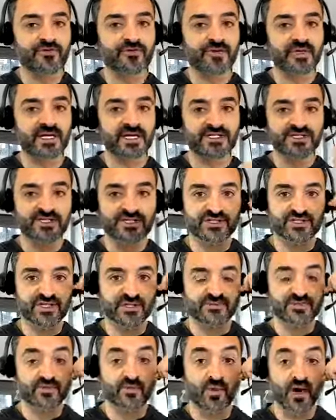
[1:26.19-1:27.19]

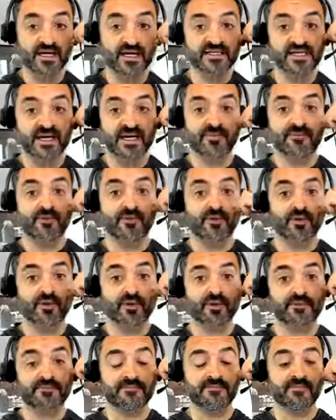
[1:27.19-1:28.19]
relationships. Why is that
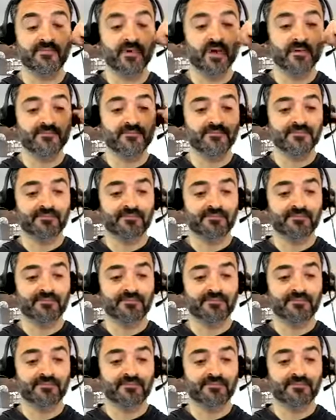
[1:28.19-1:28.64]
important? Well,